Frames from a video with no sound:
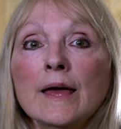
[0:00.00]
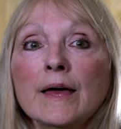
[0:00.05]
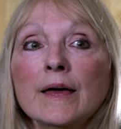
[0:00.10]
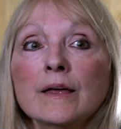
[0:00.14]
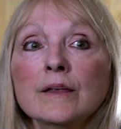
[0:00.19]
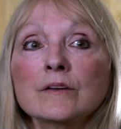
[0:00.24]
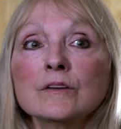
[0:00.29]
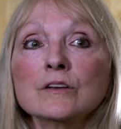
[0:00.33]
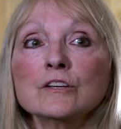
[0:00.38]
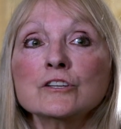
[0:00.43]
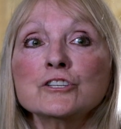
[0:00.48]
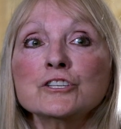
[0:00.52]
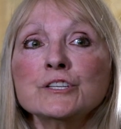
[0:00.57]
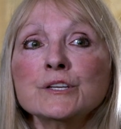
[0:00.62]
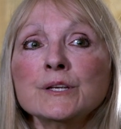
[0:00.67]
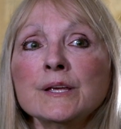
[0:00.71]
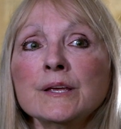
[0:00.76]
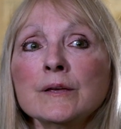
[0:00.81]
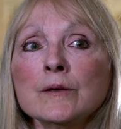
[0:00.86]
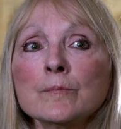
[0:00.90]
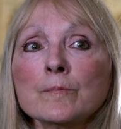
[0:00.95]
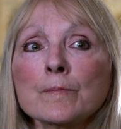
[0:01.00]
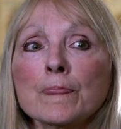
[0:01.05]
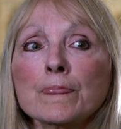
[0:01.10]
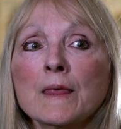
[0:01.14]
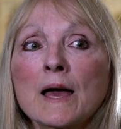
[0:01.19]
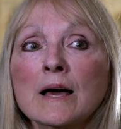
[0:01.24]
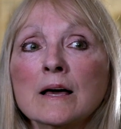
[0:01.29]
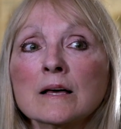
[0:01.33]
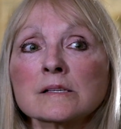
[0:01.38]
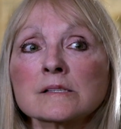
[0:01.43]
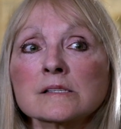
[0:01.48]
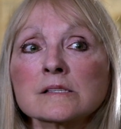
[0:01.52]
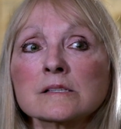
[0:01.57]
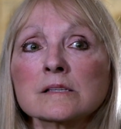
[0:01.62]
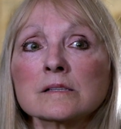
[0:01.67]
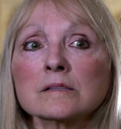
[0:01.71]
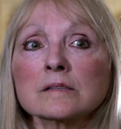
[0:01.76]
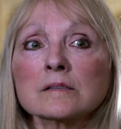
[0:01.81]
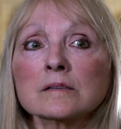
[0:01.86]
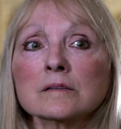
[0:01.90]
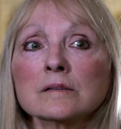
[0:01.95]
and she asked
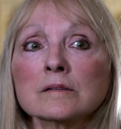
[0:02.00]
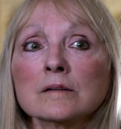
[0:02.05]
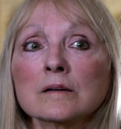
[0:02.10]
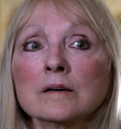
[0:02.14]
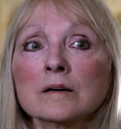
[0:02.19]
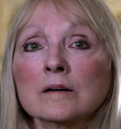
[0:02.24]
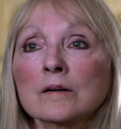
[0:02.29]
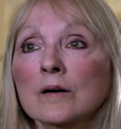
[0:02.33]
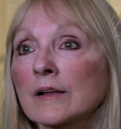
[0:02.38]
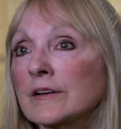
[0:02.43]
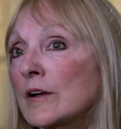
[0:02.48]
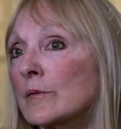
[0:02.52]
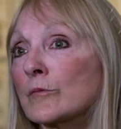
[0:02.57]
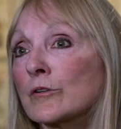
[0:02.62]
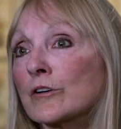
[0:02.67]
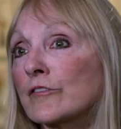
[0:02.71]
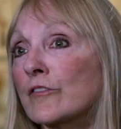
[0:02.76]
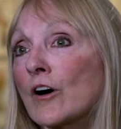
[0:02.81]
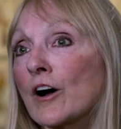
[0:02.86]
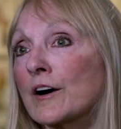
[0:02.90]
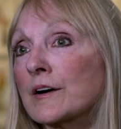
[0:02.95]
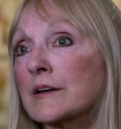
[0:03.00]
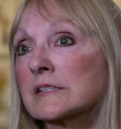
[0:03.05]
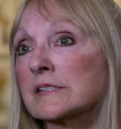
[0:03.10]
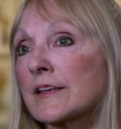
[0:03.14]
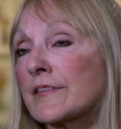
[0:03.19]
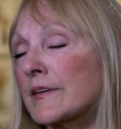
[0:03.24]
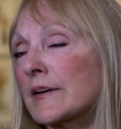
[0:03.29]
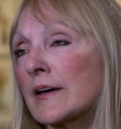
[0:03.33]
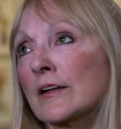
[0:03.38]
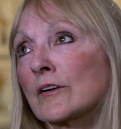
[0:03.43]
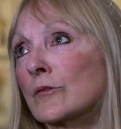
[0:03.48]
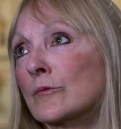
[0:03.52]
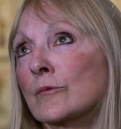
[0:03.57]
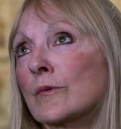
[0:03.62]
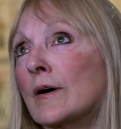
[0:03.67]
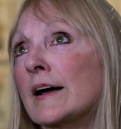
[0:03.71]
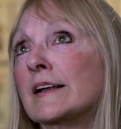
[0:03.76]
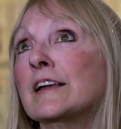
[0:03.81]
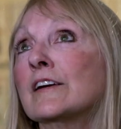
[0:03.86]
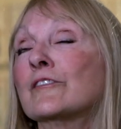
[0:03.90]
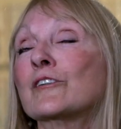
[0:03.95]
uh, a number of artists, I think, I don't,
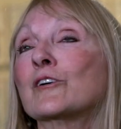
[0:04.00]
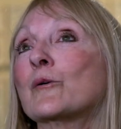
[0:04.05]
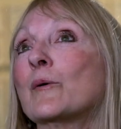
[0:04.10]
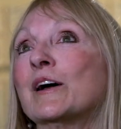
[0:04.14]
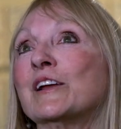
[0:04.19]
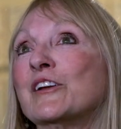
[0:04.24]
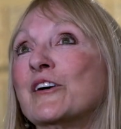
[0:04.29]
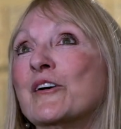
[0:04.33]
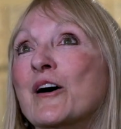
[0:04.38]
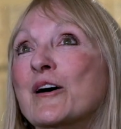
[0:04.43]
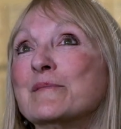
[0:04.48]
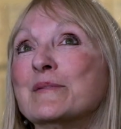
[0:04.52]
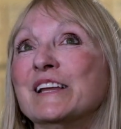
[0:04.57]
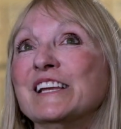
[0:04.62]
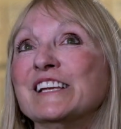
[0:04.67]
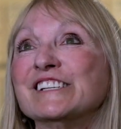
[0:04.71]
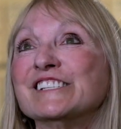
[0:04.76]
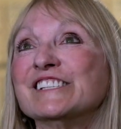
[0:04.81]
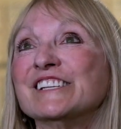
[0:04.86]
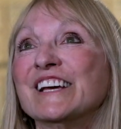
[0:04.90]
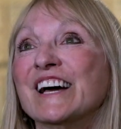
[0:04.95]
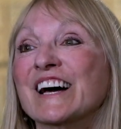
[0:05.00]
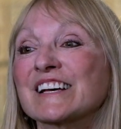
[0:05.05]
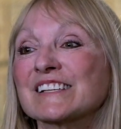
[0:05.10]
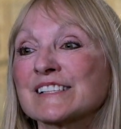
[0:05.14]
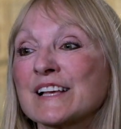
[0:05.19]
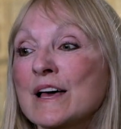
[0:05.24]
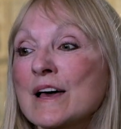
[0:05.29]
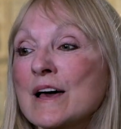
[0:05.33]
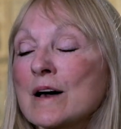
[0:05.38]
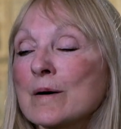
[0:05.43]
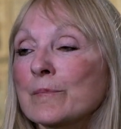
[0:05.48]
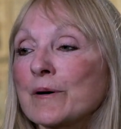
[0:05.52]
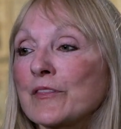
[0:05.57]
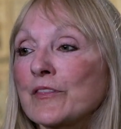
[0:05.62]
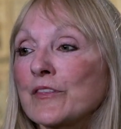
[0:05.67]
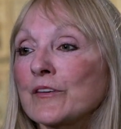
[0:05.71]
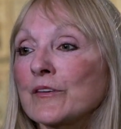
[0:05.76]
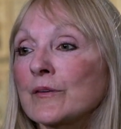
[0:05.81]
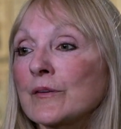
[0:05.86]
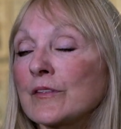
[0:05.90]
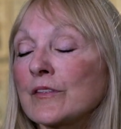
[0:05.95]
I never quite know how many she asked, but
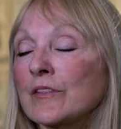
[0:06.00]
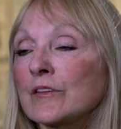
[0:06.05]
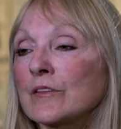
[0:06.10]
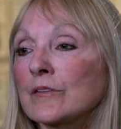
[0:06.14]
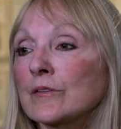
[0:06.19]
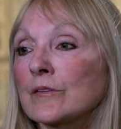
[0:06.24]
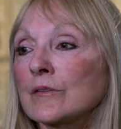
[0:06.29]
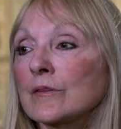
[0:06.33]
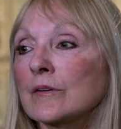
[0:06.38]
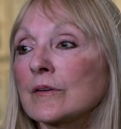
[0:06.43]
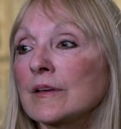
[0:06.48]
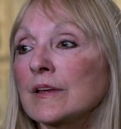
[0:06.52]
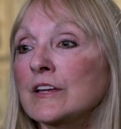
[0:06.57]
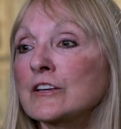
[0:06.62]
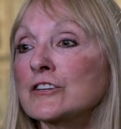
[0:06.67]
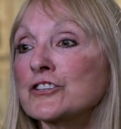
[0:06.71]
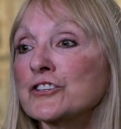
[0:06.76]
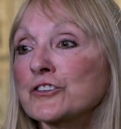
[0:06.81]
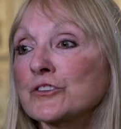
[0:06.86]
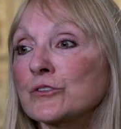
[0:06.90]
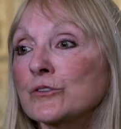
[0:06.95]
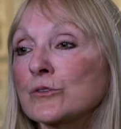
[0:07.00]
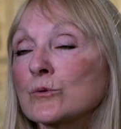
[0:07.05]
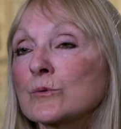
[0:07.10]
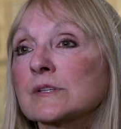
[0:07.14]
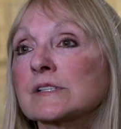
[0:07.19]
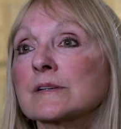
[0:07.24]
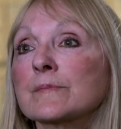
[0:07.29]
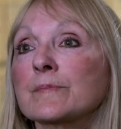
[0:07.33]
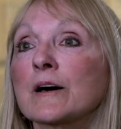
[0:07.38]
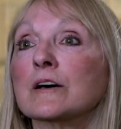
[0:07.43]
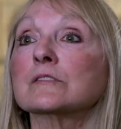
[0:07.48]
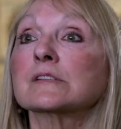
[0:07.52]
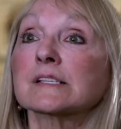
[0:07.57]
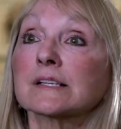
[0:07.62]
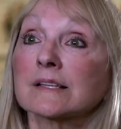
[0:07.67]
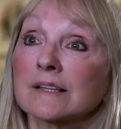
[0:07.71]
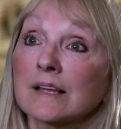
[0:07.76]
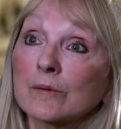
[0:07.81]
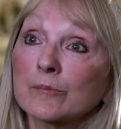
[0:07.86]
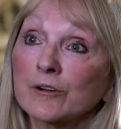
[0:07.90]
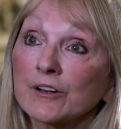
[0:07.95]
the, the issue was about
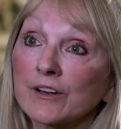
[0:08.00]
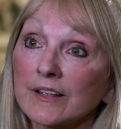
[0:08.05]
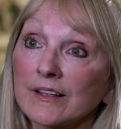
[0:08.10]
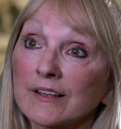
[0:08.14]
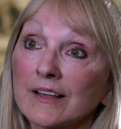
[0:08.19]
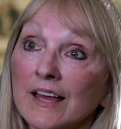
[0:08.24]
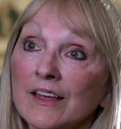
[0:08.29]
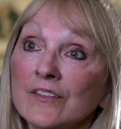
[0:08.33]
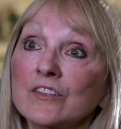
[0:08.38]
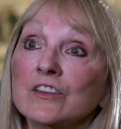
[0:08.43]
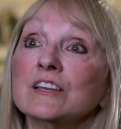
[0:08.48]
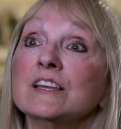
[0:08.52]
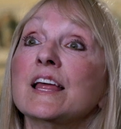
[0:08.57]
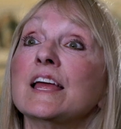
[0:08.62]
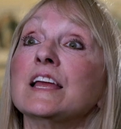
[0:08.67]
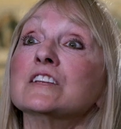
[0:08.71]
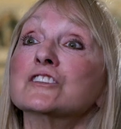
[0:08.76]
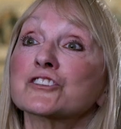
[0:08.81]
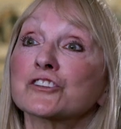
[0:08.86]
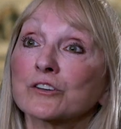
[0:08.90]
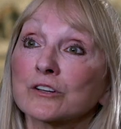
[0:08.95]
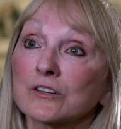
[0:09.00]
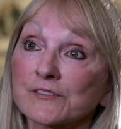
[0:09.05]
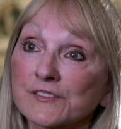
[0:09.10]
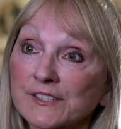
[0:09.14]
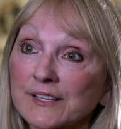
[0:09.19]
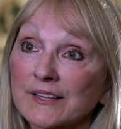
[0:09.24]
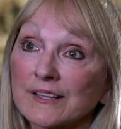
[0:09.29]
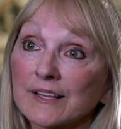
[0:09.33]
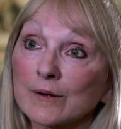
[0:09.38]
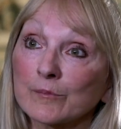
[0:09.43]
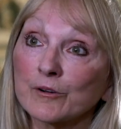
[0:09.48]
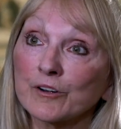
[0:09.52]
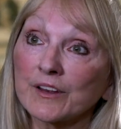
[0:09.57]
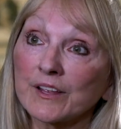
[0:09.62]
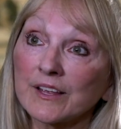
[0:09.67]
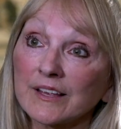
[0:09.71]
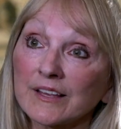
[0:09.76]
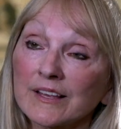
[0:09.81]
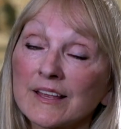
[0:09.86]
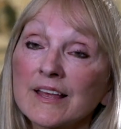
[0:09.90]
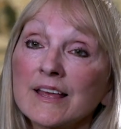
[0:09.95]
celebrity and the nature of
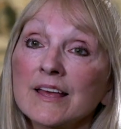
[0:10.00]
celebrity.